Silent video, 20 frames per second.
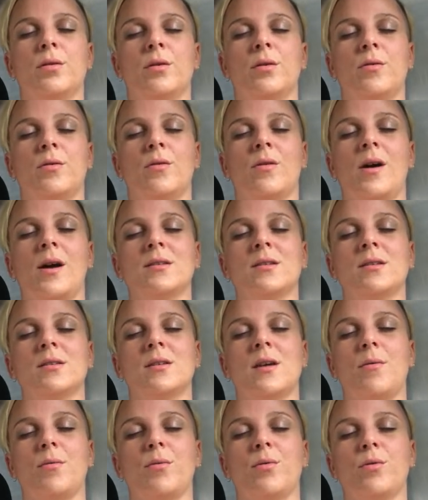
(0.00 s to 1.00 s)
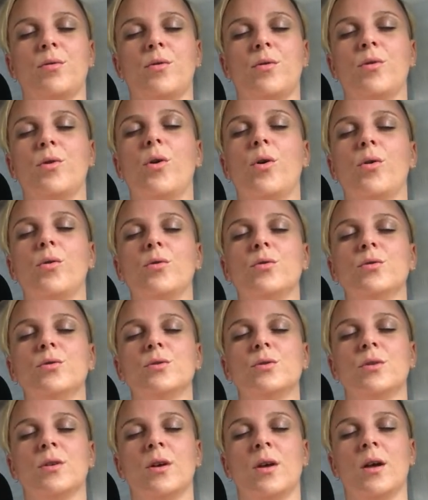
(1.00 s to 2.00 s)
it rises up through your
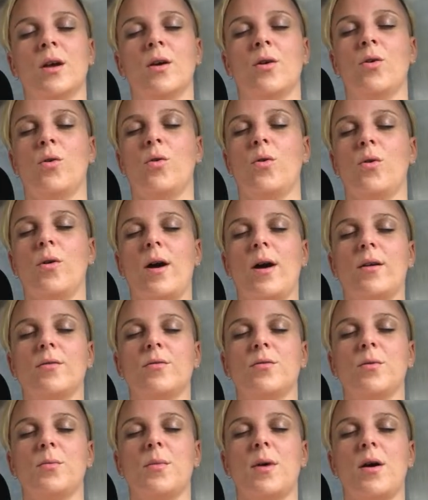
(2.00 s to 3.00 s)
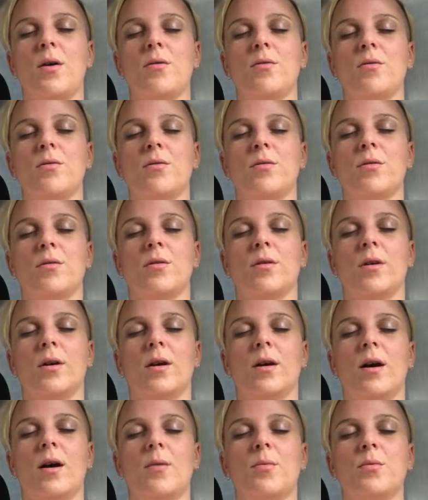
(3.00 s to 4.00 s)
nose or out of your mouth.
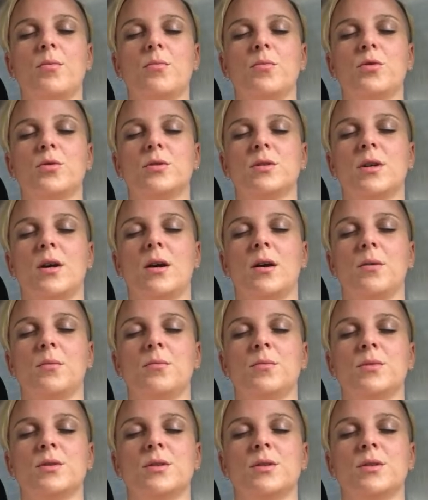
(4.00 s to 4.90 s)
A couple more times.